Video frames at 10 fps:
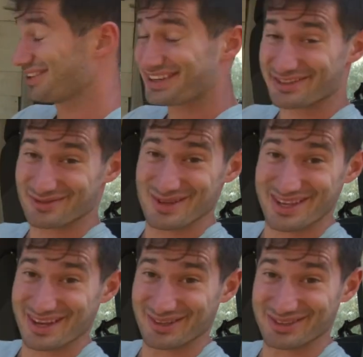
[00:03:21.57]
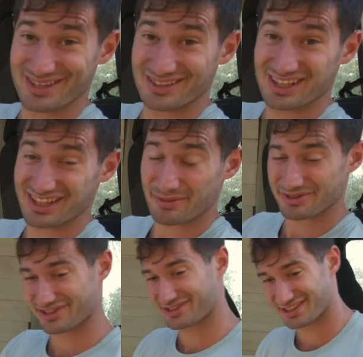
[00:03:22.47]
it guys from this angle. There's not really not much
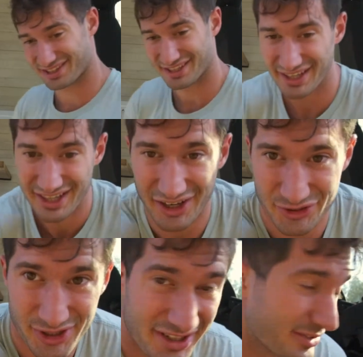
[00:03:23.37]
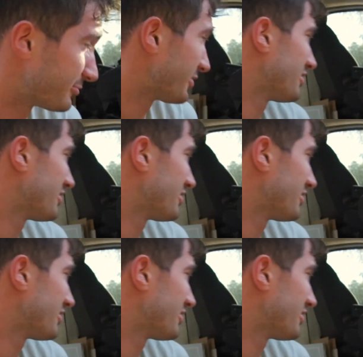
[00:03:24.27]
to see. I'll show you guys the front